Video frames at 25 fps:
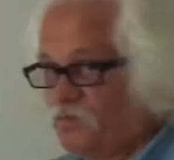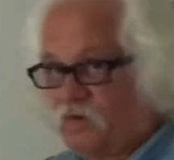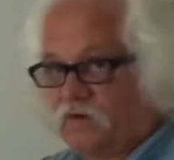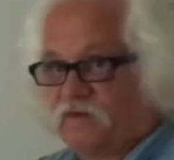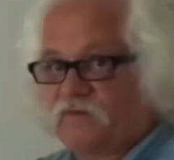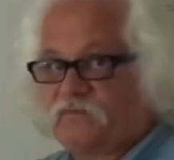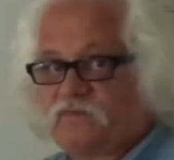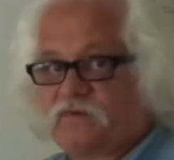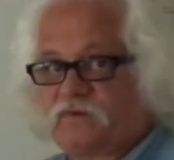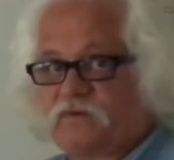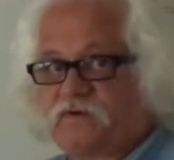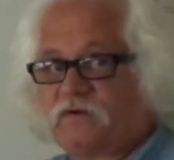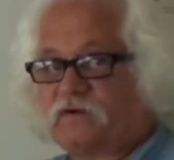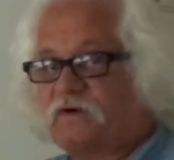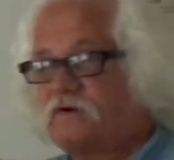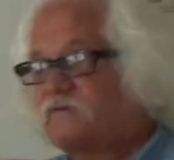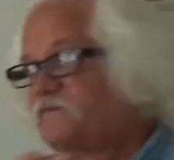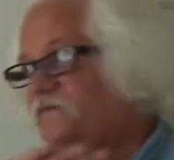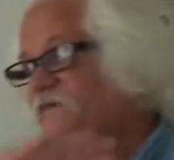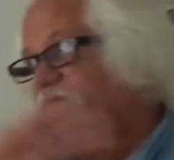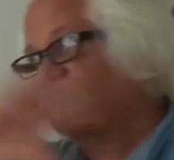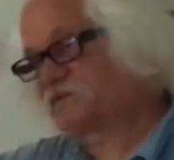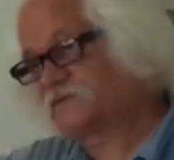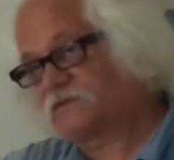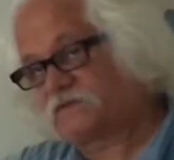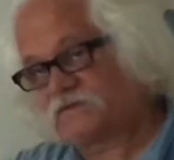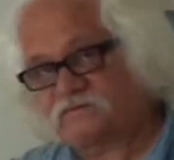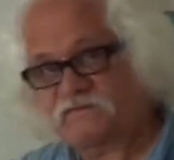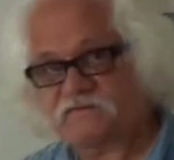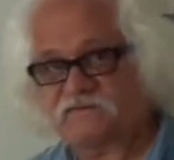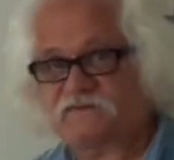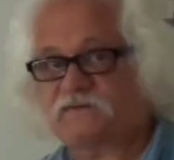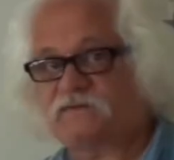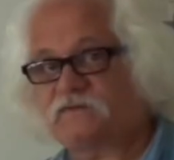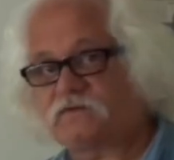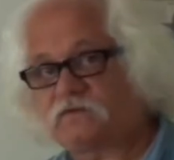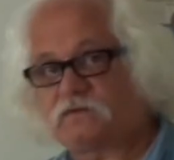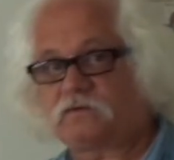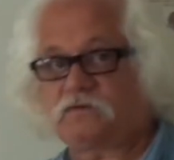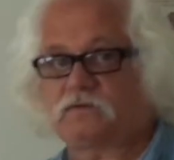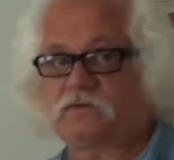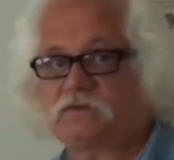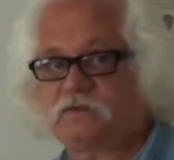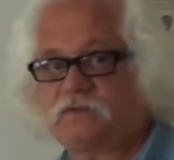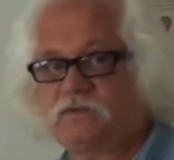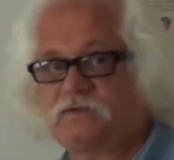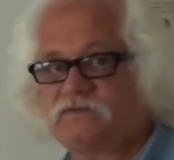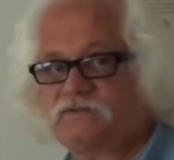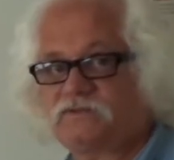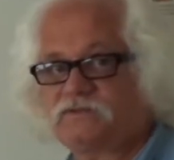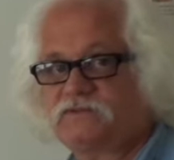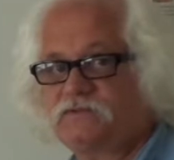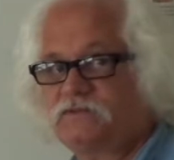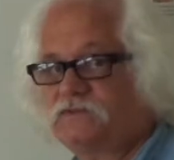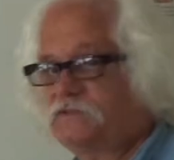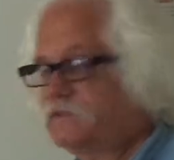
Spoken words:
1 foot off the surface of the whole ocean.